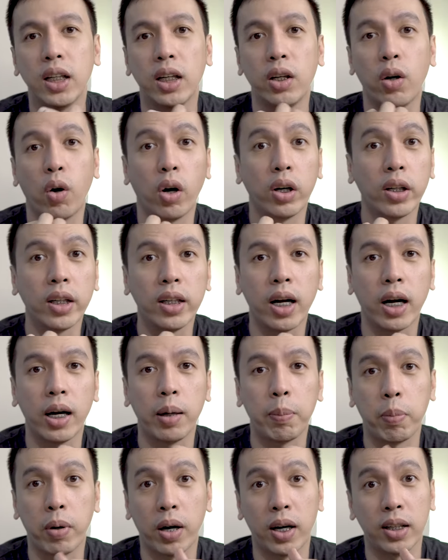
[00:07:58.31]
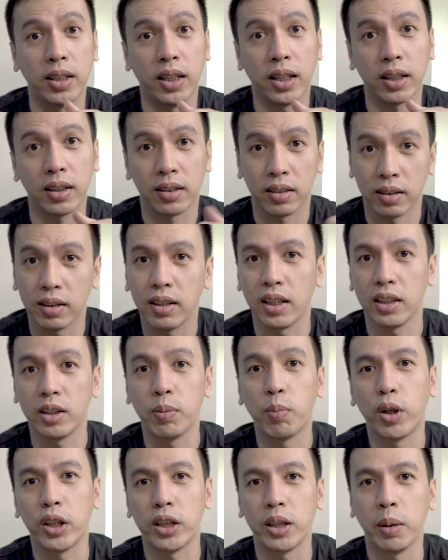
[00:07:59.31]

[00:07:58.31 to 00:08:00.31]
in an ordinary project it's more